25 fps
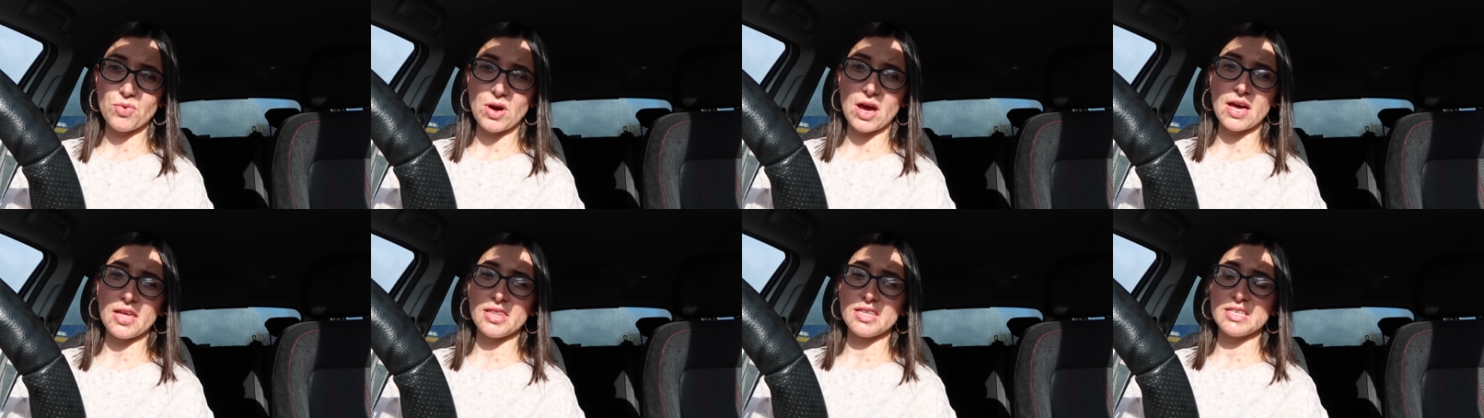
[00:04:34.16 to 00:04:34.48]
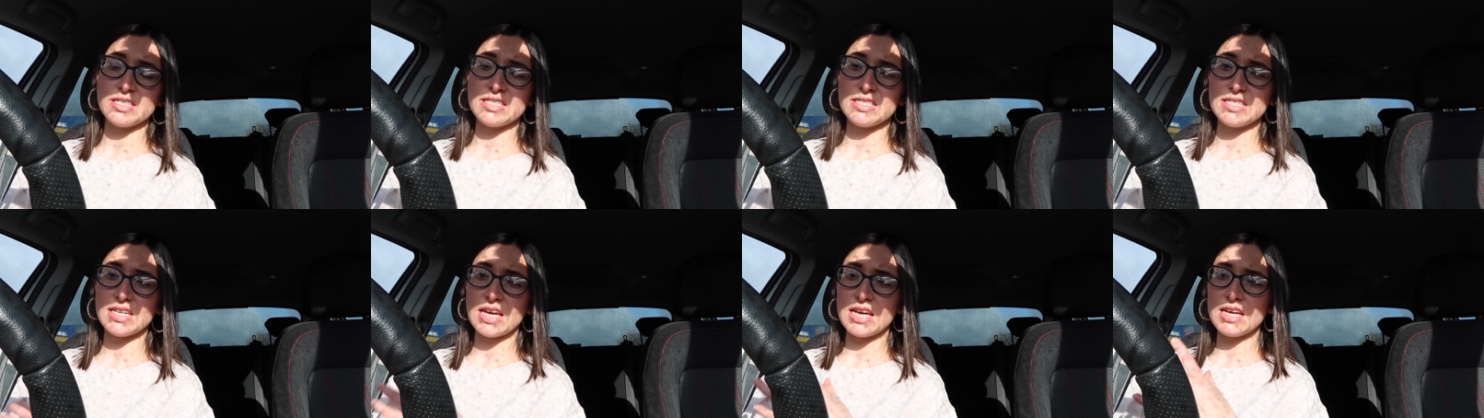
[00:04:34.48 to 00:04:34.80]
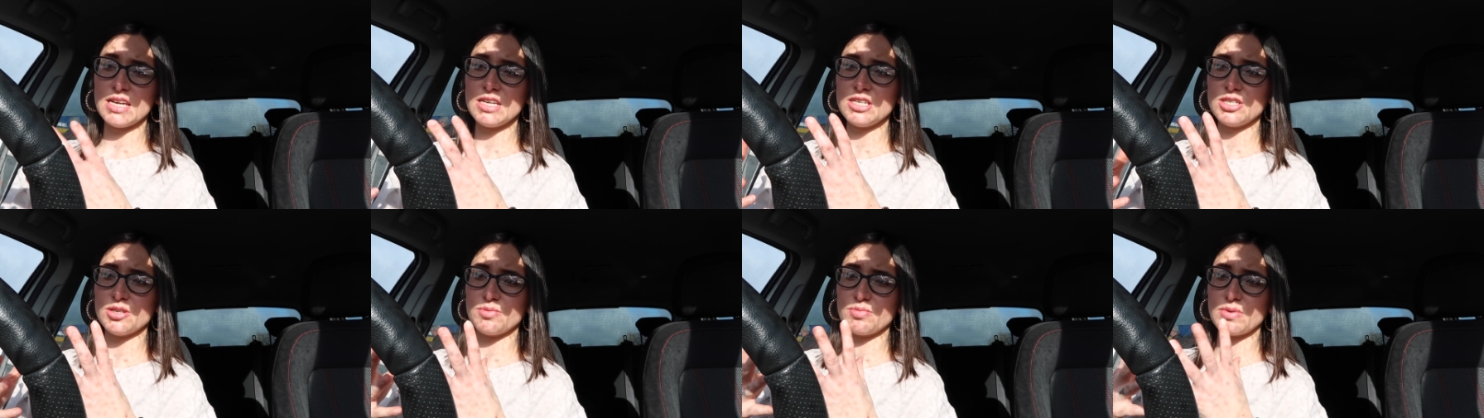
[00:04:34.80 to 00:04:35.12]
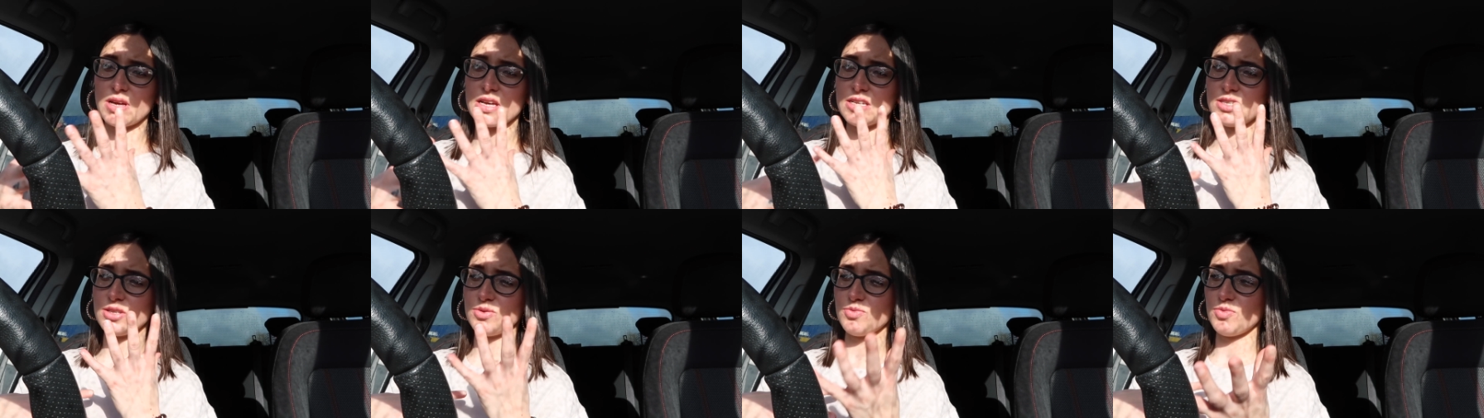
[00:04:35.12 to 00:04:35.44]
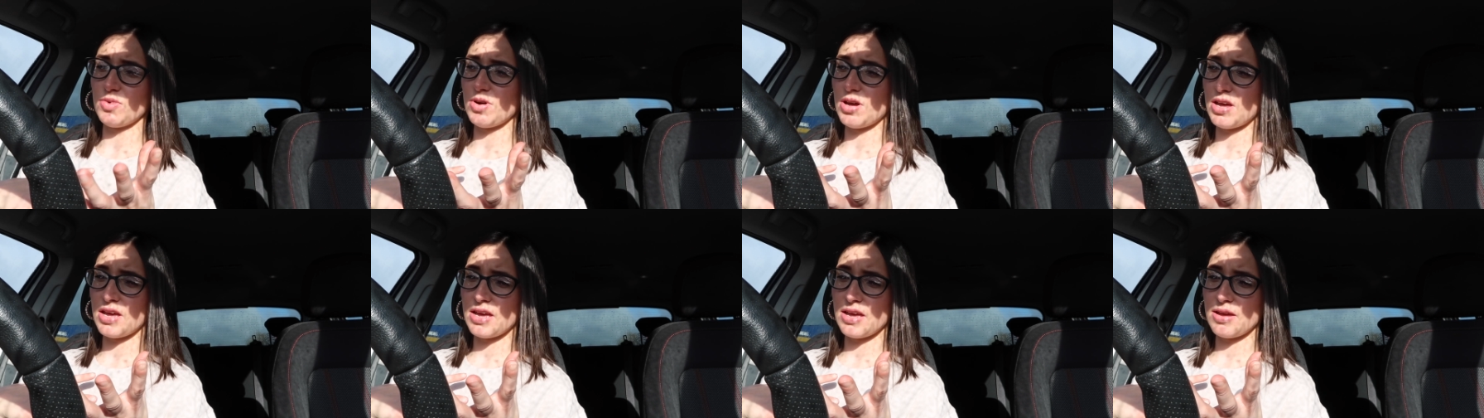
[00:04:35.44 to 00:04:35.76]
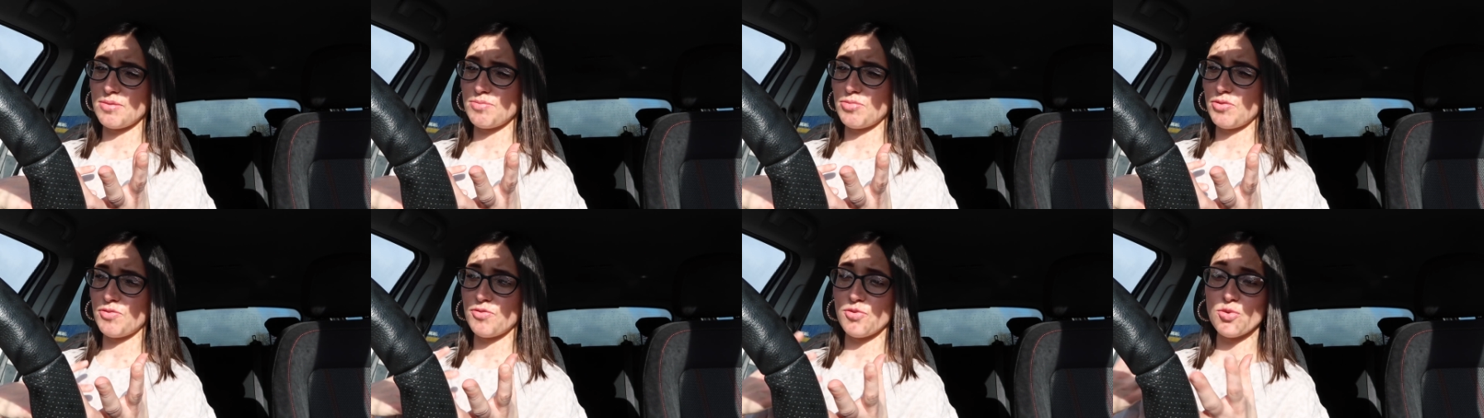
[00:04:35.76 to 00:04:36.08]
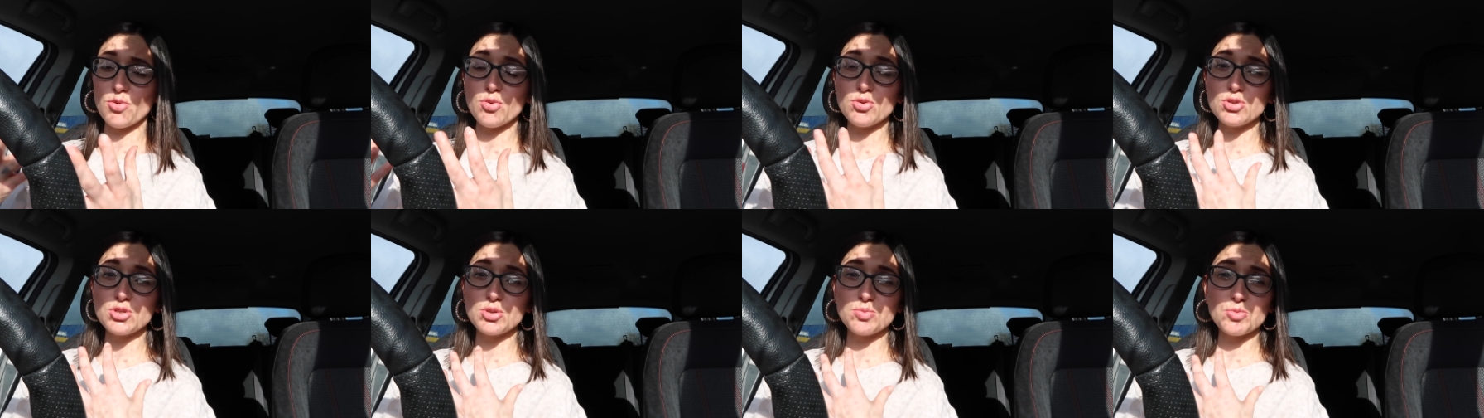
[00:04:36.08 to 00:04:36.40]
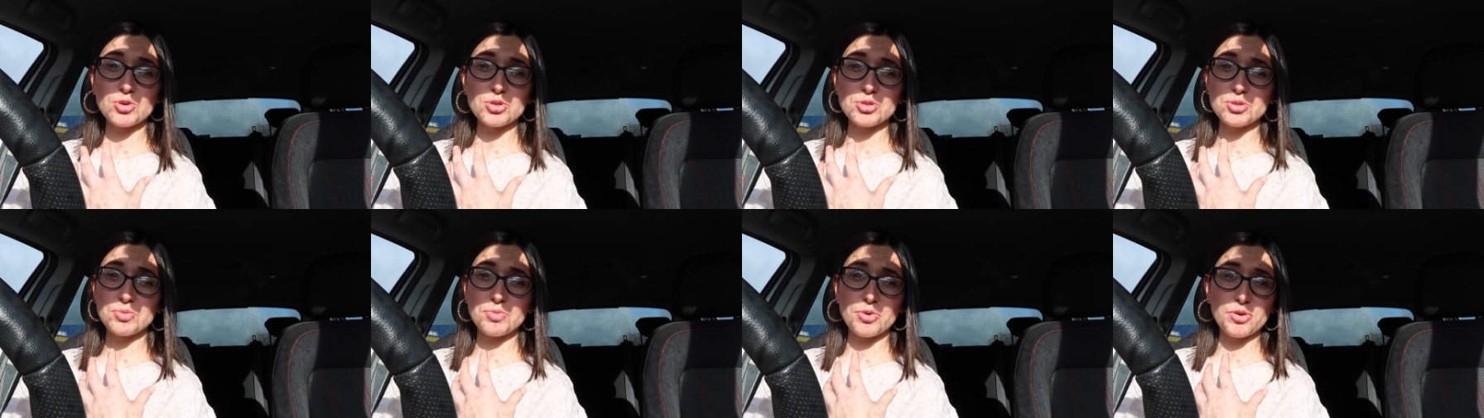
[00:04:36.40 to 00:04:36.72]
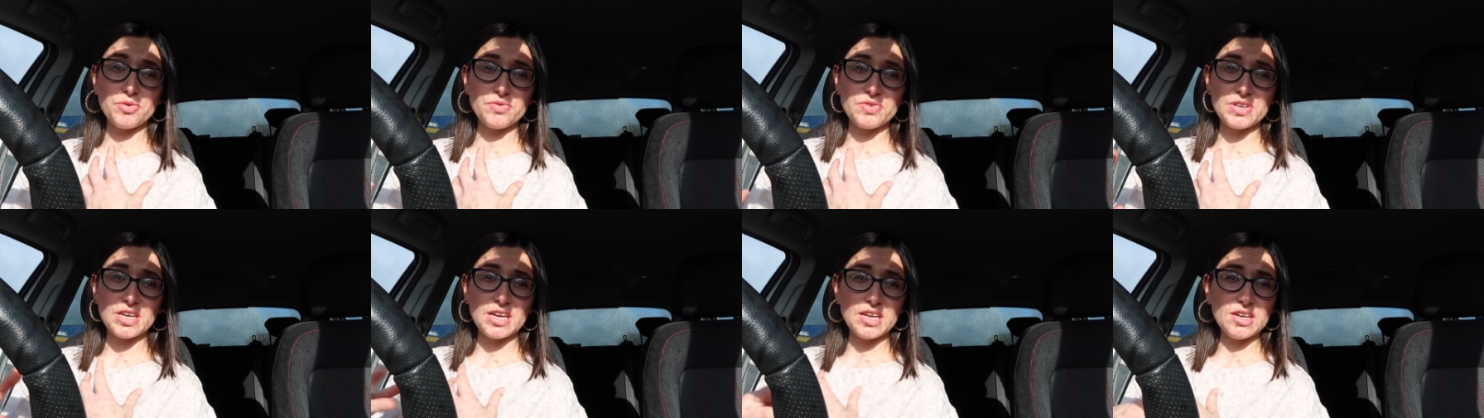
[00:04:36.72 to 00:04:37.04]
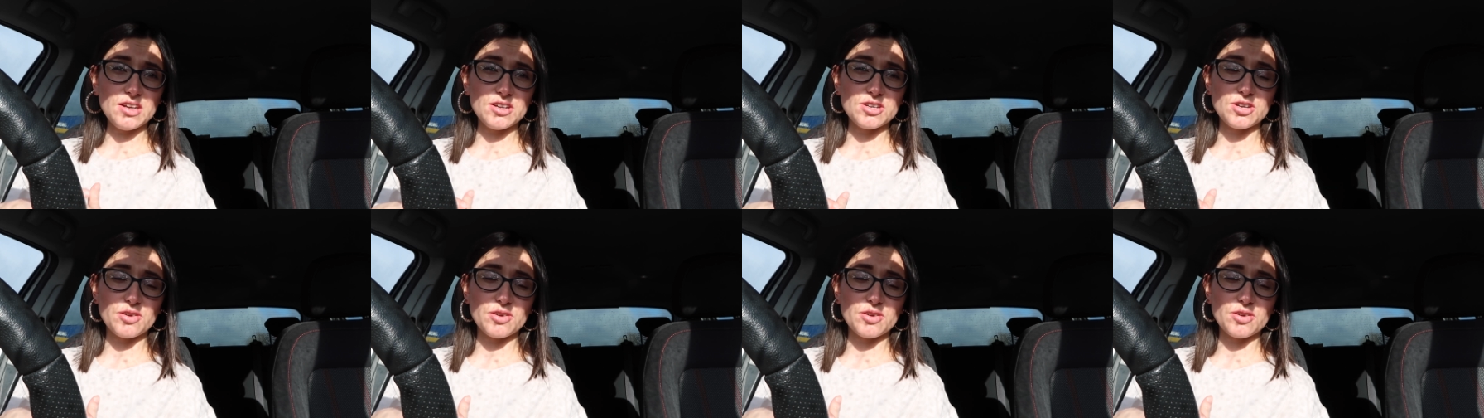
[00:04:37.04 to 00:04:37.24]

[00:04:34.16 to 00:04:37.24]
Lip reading: at the stage I'm guessing where before someone's moved in.